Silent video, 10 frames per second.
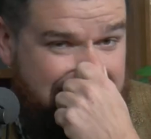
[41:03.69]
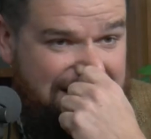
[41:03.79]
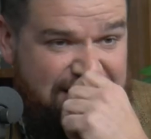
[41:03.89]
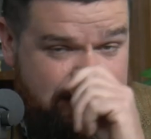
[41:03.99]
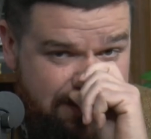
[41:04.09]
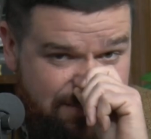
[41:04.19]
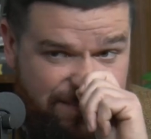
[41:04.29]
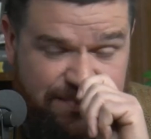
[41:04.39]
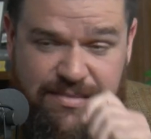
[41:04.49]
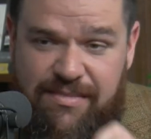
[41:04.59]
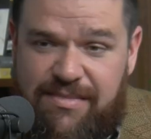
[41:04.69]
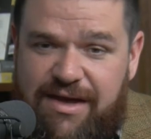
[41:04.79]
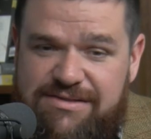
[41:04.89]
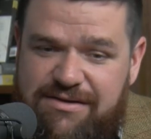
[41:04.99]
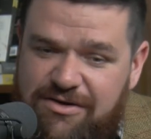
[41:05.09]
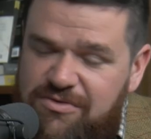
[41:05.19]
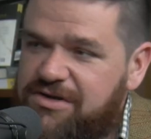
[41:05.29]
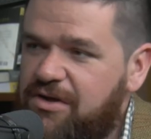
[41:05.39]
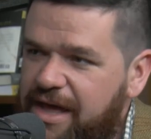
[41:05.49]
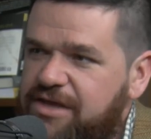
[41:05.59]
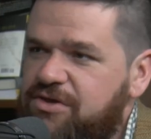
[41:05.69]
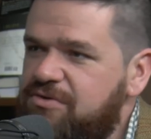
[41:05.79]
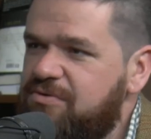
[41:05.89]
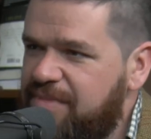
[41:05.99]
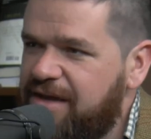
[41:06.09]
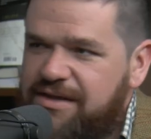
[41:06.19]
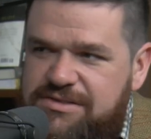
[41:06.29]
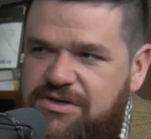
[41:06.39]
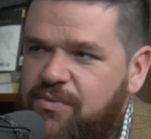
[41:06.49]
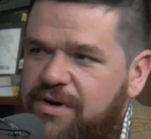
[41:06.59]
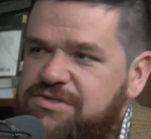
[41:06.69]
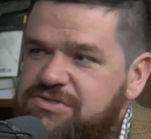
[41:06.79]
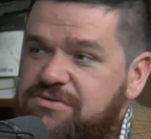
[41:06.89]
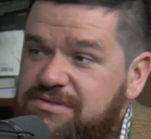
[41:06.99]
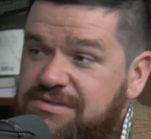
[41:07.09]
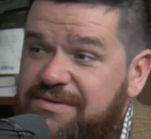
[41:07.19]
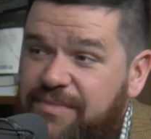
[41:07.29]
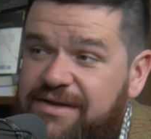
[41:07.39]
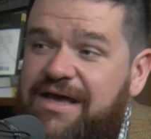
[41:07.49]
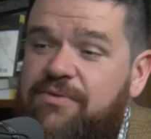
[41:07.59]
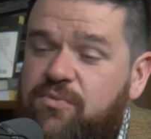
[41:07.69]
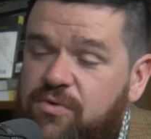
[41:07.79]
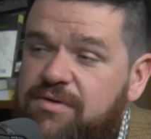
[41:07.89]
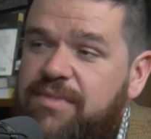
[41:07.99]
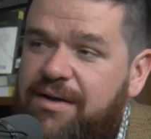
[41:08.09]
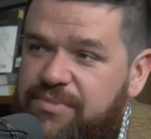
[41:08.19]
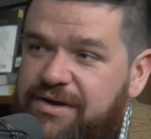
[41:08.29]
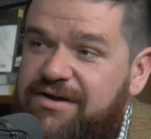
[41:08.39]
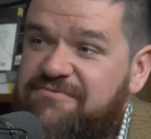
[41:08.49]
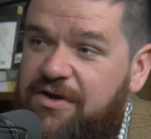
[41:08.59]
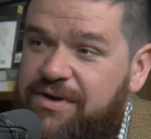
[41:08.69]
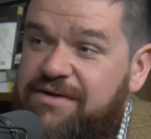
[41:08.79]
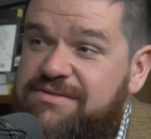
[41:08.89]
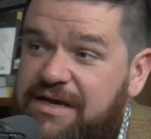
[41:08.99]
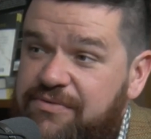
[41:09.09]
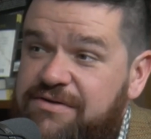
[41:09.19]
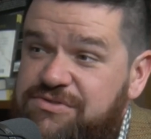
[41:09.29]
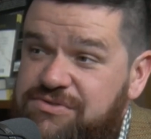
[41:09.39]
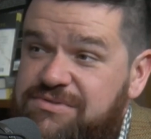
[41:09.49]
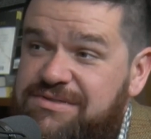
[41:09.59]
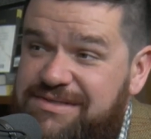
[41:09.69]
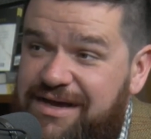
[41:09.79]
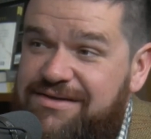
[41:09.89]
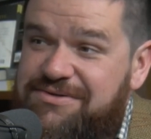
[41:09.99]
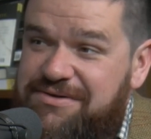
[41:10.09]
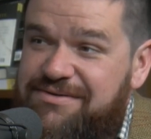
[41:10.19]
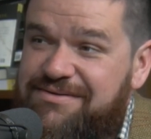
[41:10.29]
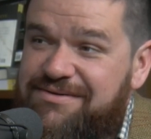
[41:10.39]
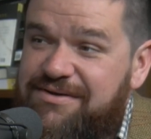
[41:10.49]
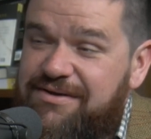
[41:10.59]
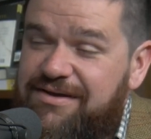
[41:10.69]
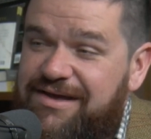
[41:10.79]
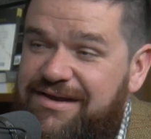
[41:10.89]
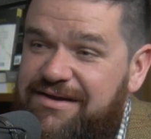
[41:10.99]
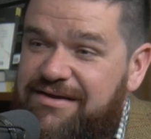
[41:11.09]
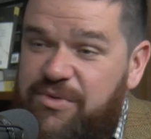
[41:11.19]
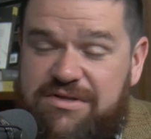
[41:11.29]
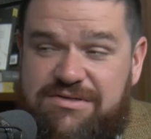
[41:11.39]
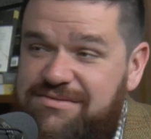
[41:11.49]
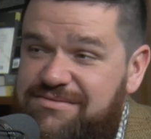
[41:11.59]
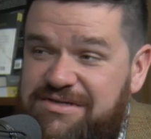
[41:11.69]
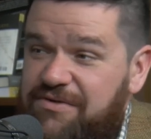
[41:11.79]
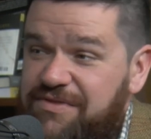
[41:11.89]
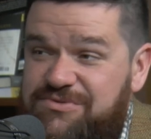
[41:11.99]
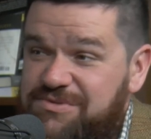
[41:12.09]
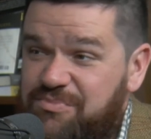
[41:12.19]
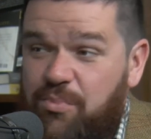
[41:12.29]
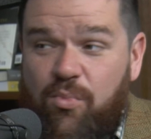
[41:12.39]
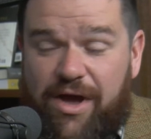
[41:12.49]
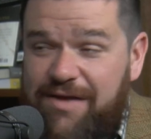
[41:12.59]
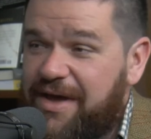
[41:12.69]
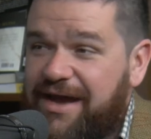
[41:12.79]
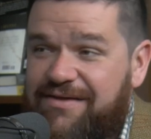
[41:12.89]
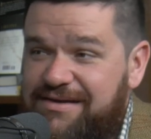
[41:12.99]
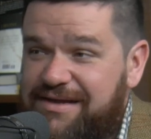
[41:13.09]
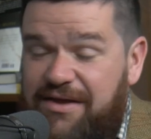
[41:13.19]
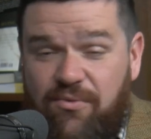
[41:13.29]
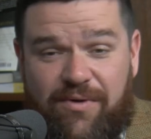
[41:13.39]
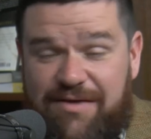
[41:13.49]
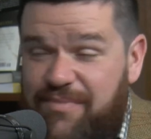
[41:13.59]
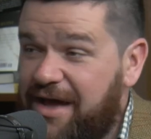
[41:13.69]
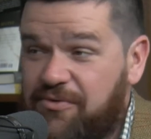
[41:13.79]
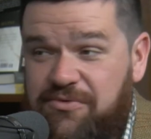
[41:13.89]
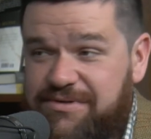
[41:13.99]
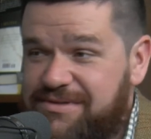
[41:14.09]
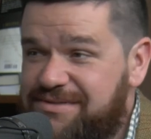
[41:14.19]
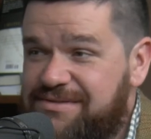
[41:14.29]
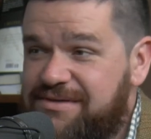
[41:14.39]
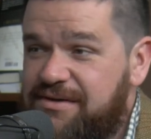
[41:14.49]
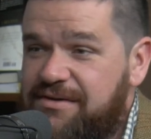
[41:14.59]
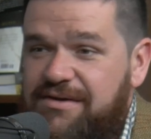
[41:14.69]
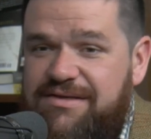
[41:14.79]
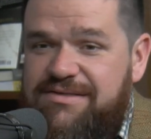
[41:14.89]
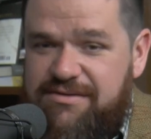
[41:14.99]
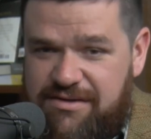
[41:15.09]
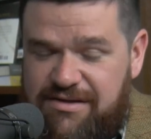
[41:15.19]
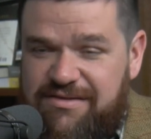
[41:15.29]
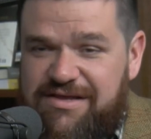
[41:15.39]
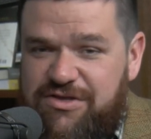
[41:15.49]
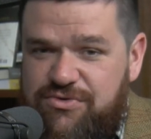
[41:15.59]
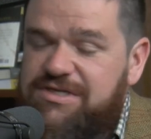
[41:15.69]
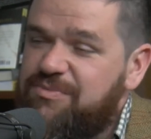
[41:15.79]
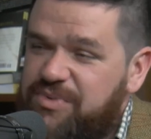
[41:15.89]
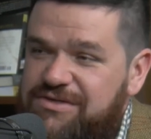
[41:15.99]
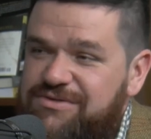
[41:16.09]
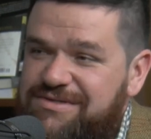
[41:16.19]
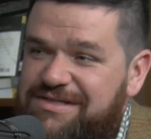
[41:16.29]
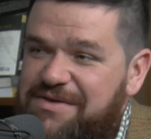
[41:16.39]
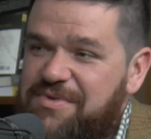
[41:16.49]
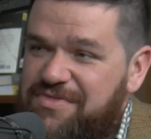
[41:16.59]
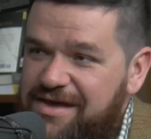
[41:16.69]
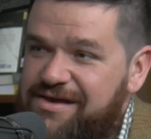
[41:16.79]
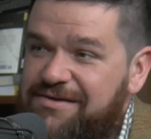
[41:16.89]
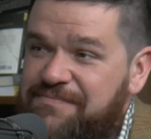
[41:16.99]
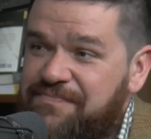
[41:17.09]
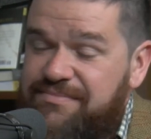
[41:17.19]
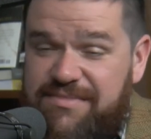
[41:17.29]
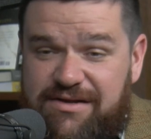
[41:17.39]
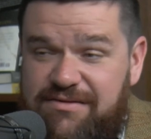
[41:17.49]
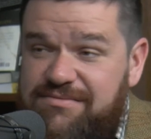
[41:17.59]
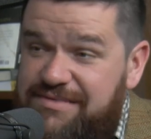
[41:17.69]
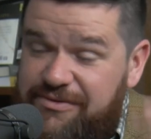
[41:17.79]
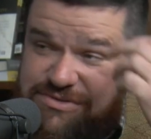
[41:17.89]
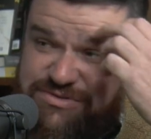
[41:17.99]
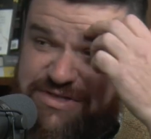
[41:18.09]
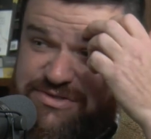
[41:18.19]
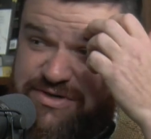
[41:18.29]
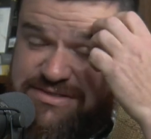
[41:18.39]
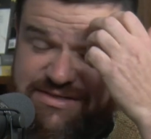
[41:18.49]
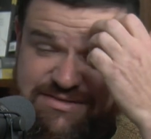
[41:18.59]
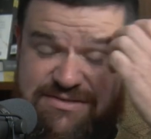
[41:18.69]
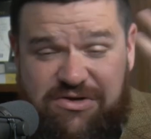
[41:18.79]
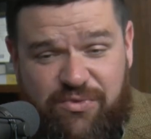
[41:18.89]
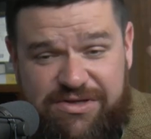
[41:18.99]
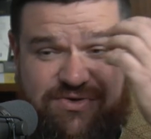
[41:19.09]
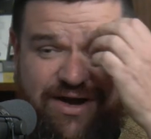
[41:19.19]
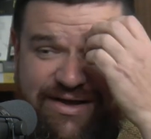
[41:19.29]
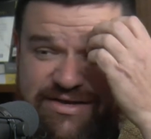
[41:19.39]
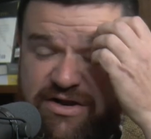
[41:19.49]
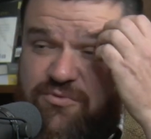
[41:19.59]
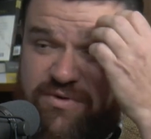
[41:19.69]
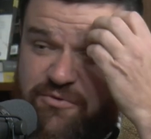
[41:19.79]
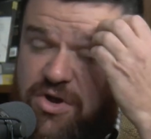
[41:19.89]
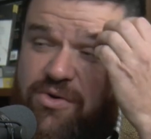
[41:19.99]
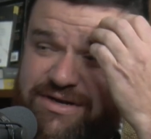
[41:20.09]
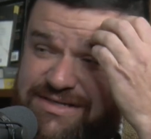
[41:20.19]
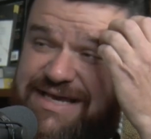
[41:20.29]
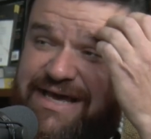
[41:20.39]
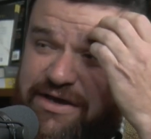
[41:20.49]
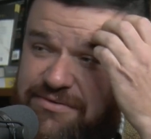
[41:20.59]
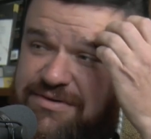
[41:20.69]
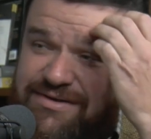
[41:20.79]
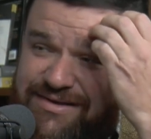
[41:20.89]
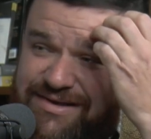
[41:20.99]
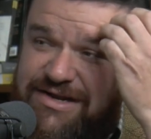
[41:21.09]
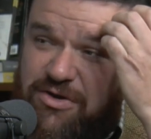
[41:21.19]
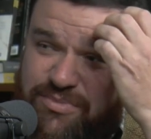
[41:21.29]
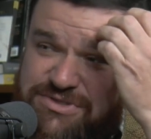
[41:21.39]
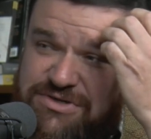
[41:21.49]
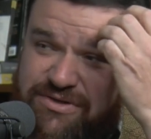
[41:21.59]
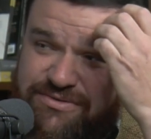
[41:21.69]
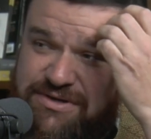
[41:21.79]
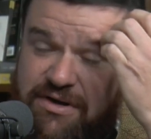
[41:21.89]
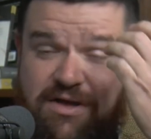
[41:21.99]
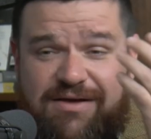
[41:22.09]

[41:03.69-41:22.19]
And, and um, I said, oh, you know, like you, my kids aren't wearing shoes. He said, my dad would whip my butt if I went outside without shoes and socks on. Wow. And uh, I mean, just, you know, this was way back in the day, way backwoods. He said, no. And, and you see pictures of them and they, you know, they were, they dressed decent. So we try, you know, if we're, if we're going into town, you know, put your clothes on.